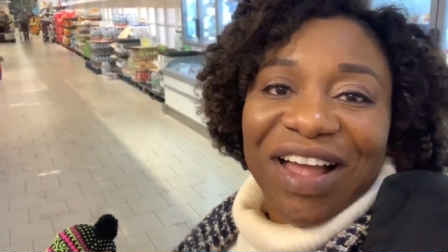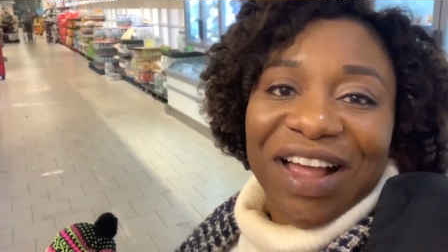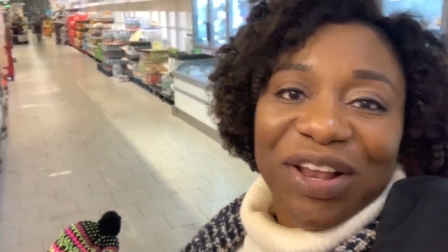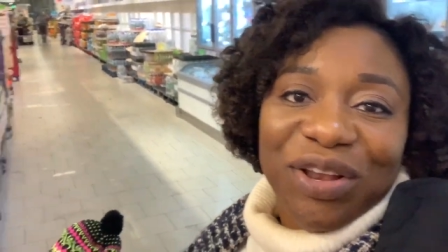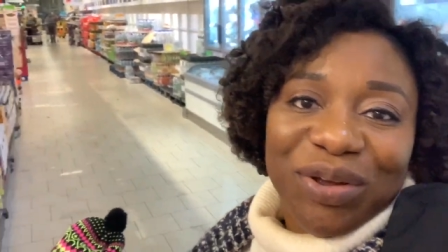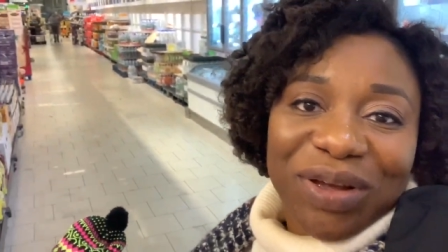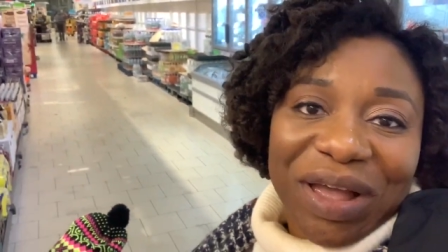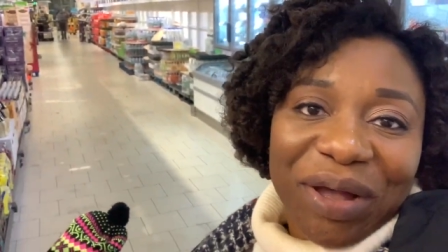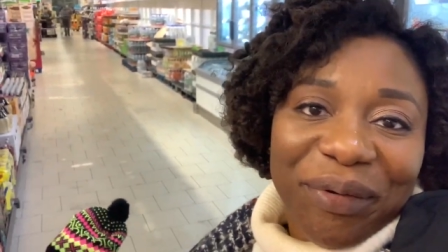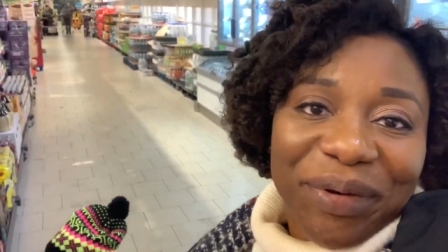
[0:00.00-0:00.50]

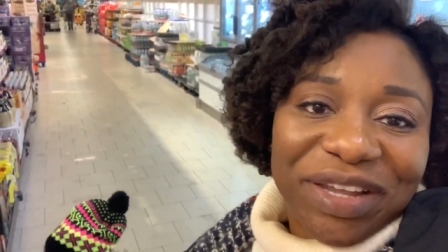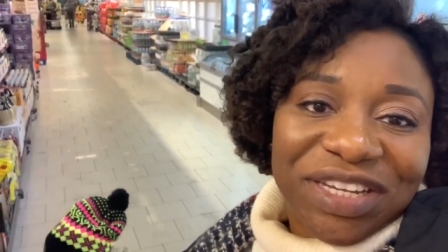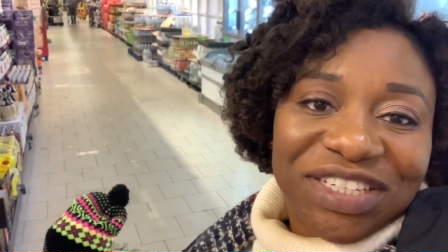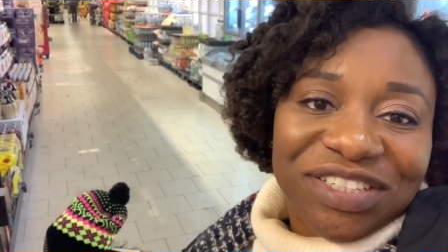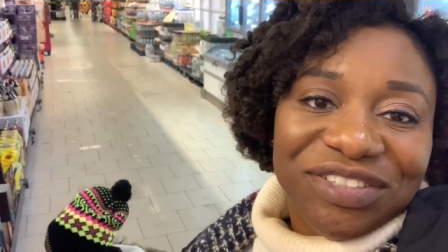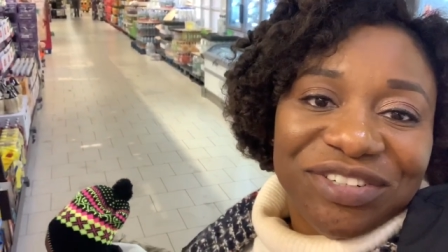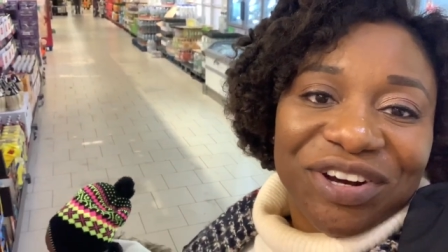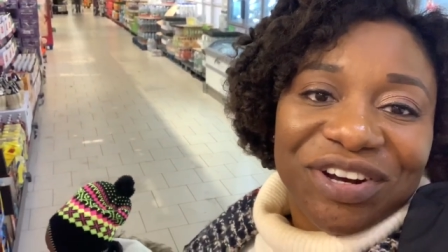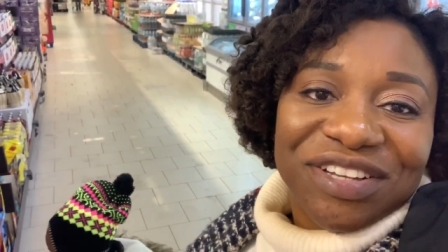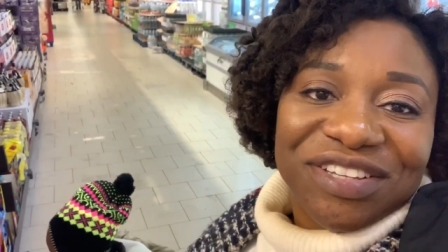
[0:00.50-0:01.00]
Look at where
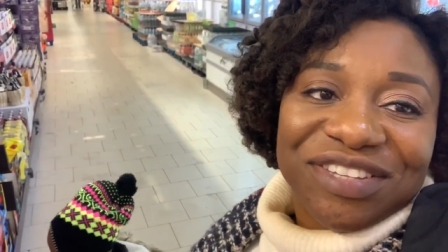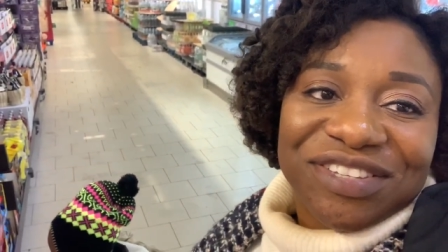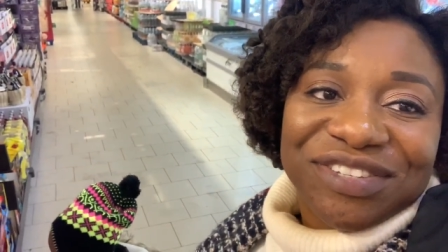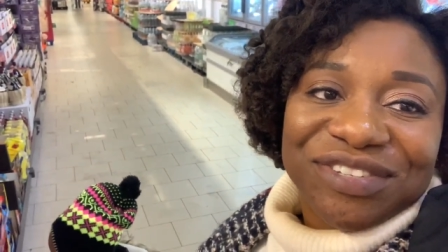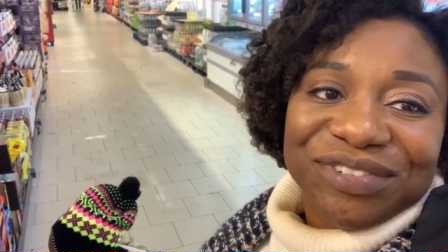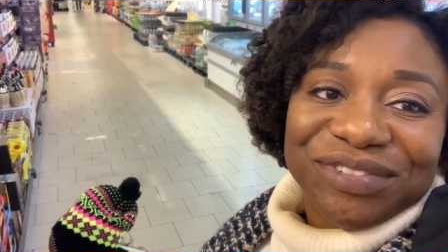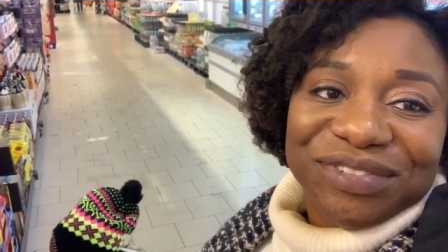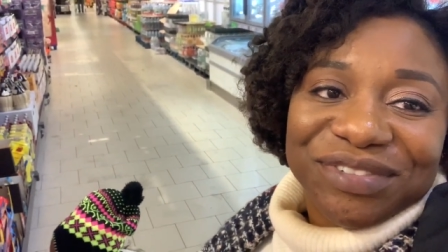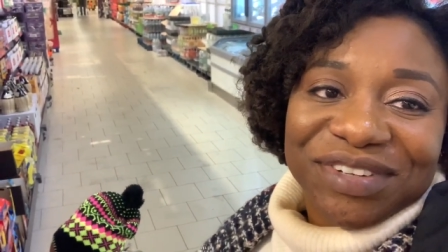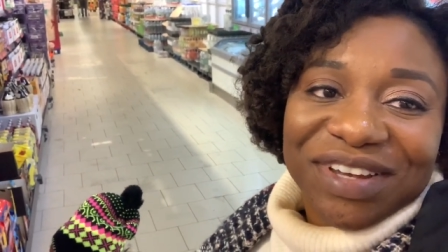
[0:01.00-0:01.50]
she runs
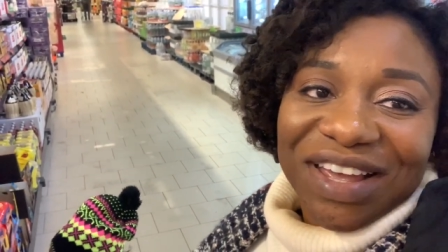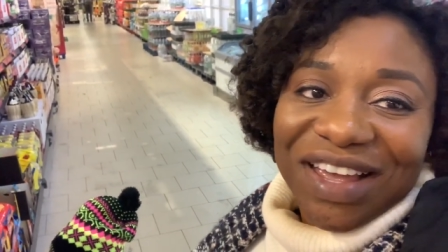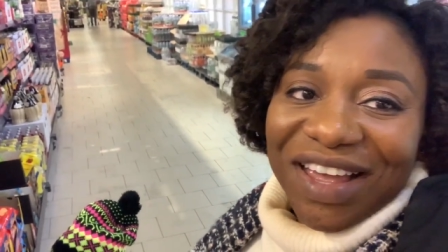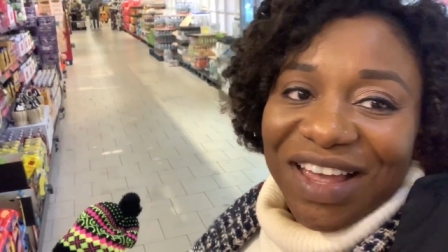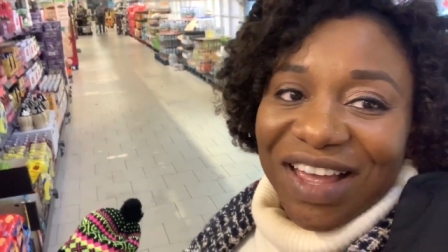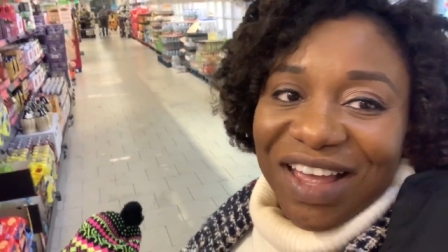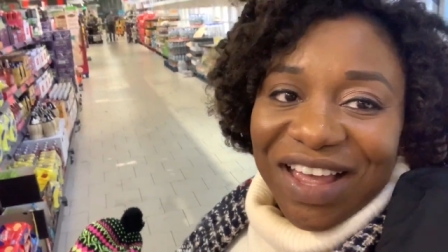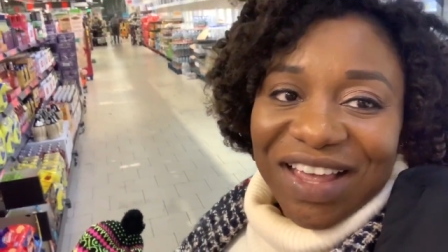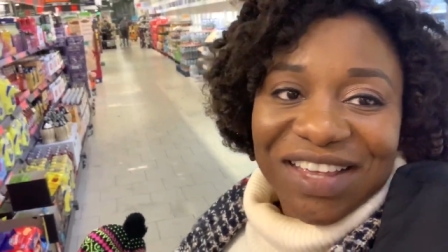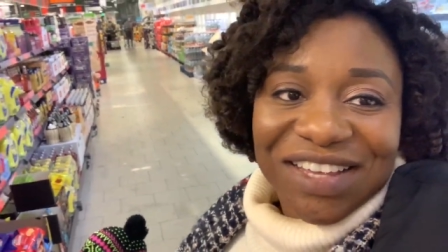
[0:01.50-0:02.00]
to.
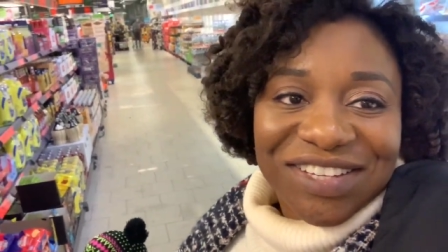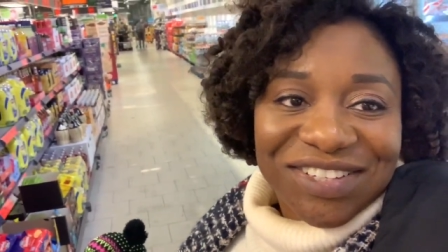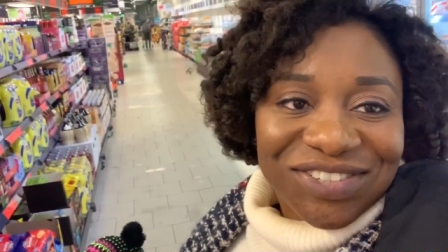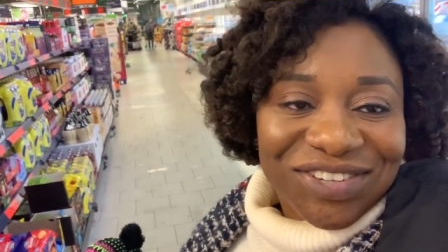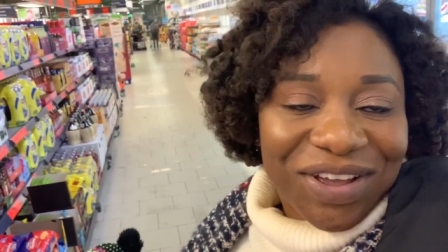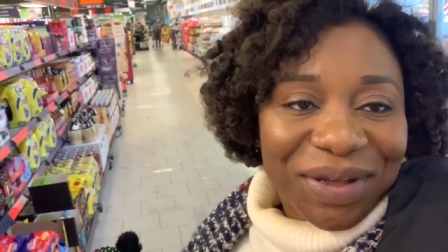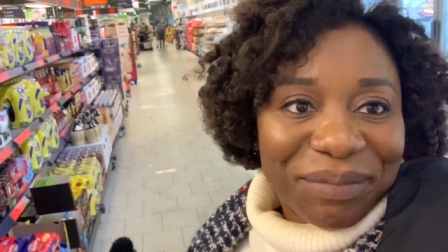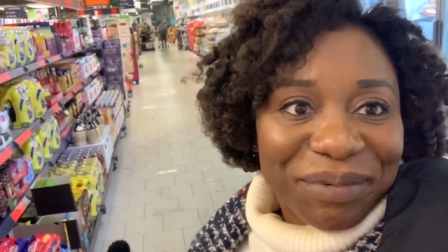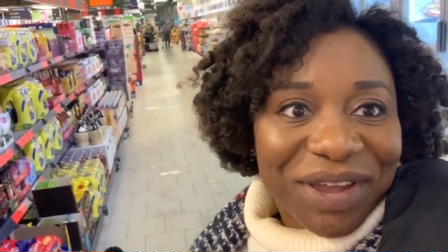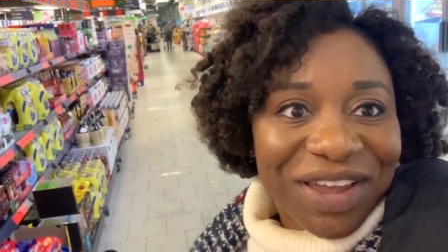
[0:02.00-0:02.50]

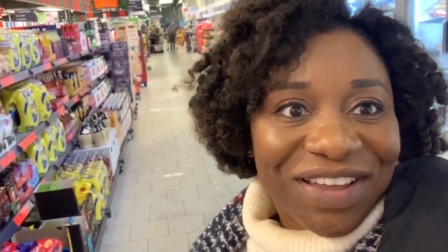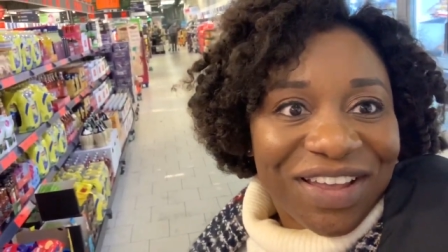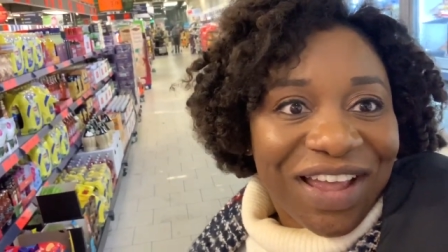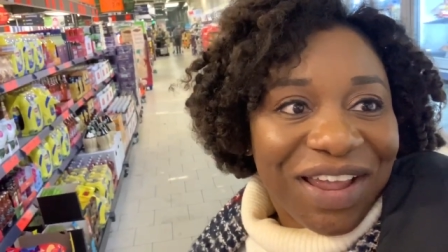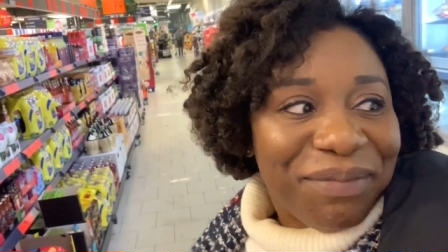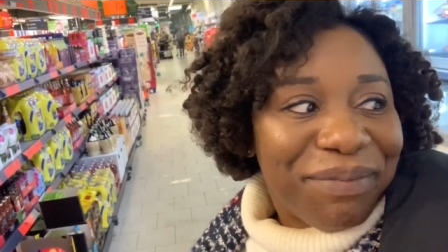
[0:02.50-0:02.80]
So I